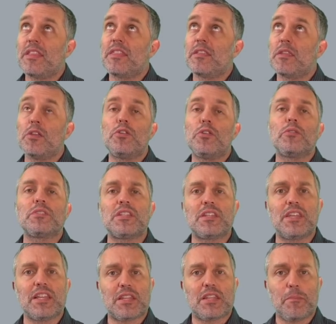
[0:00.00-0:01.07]
you don't
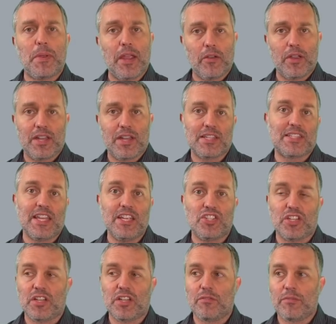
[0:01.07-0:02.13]
get the
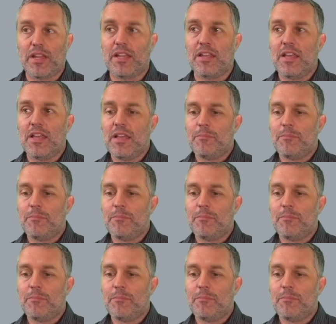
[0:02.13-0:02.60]
periodization, right?